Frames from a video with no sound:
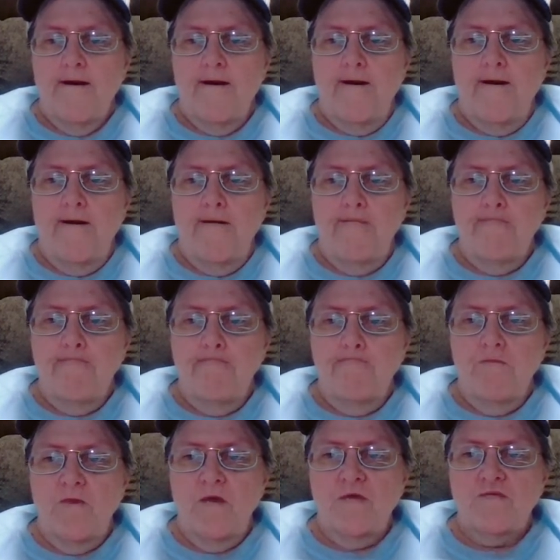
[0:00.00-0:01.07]

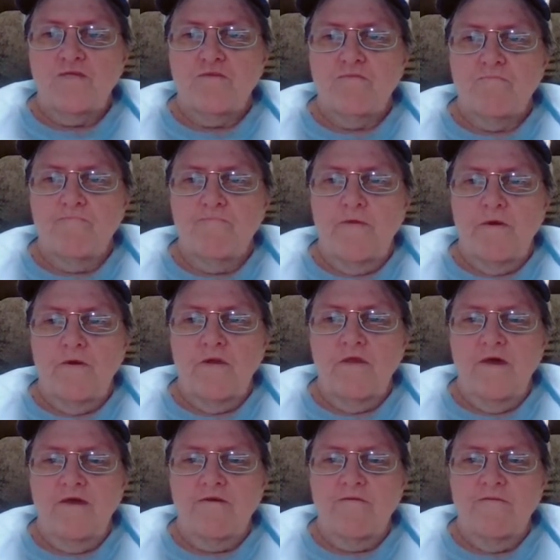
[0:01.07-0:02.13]
it's very
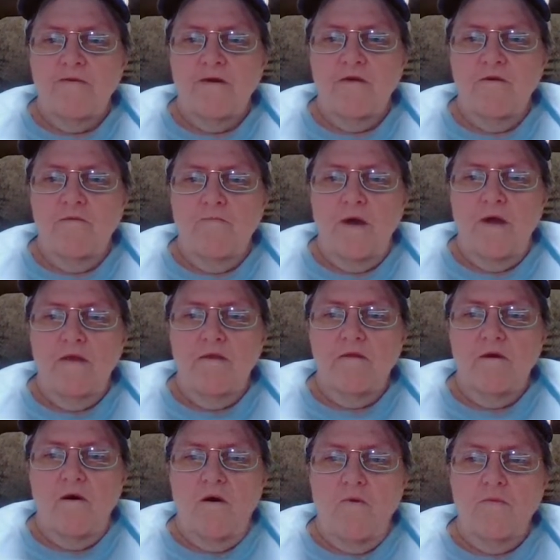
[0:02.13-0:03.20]
likely that you might
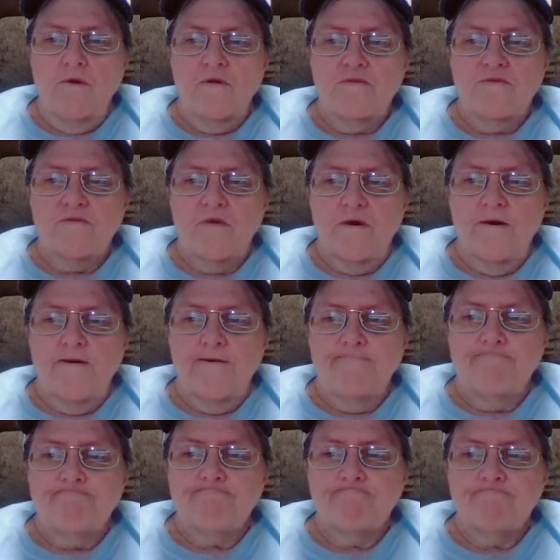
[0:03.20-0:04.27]
always
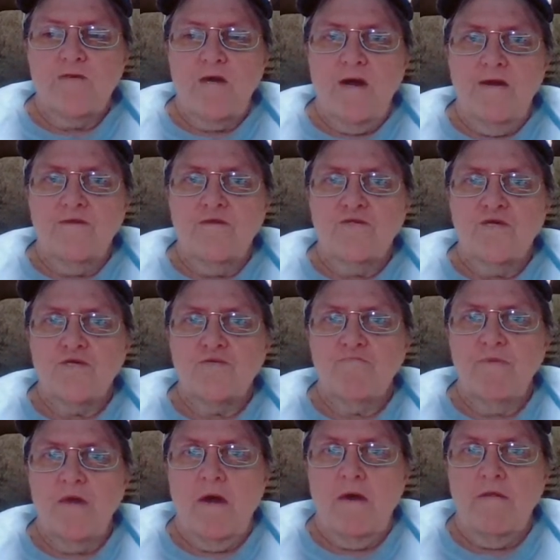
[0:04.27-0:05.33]
kind of just
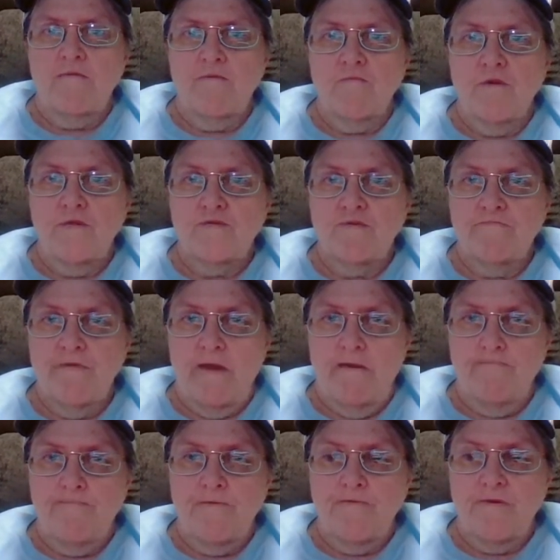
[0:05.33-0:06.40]
be out of the reach of
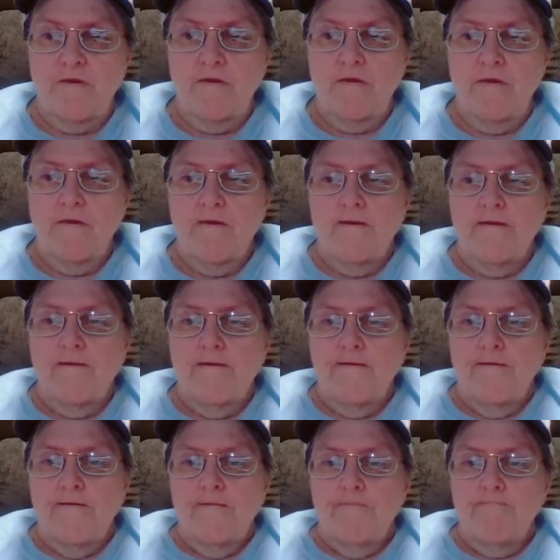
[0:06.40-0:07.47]
empathy.
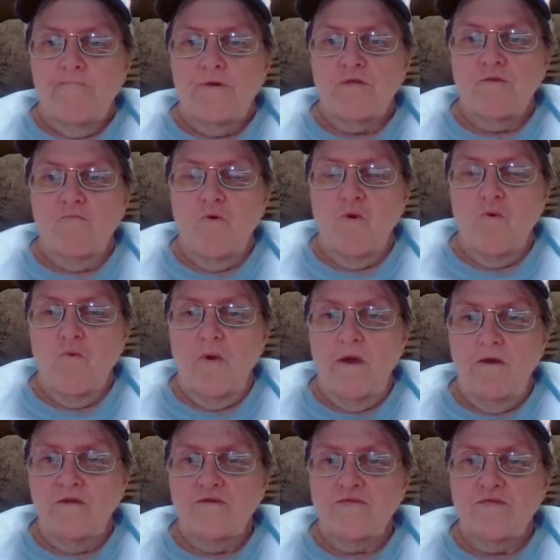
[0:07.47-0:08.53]
But the more
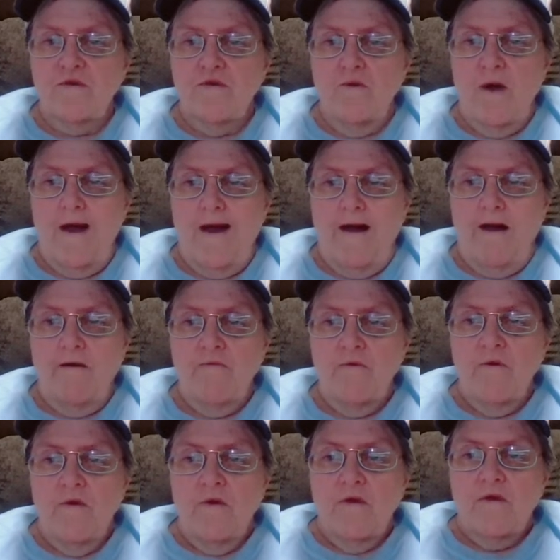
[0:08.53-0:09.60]
awareness that you have
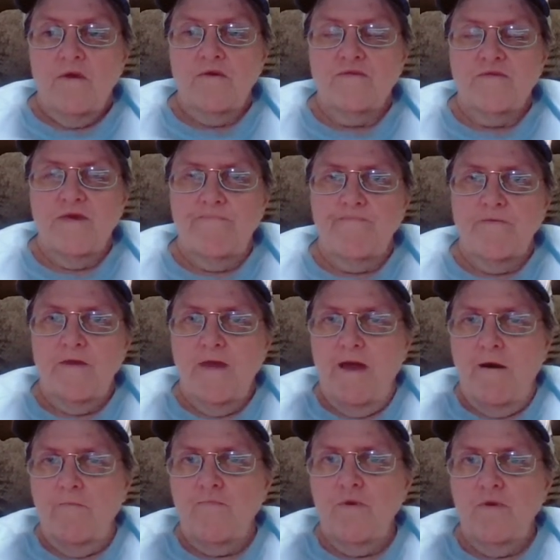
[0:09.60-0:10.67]
can definitely
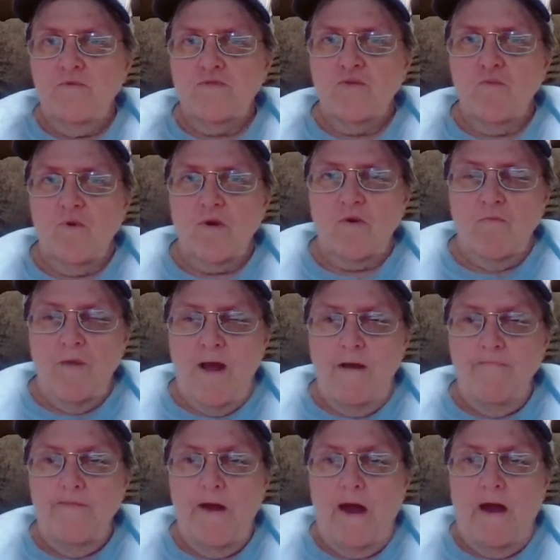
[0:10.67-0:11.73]
help you to work
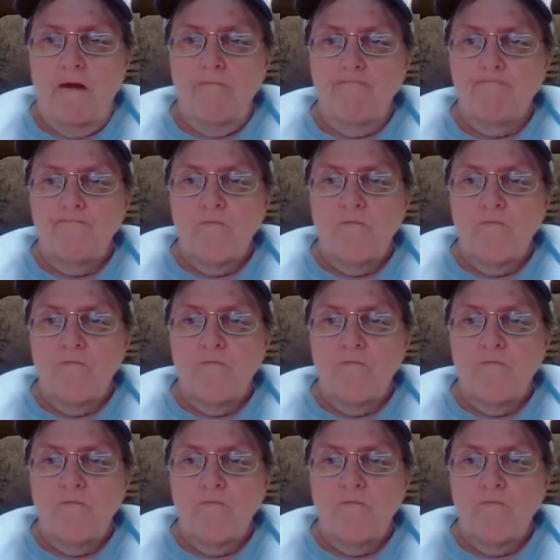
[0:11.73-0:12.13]
around that.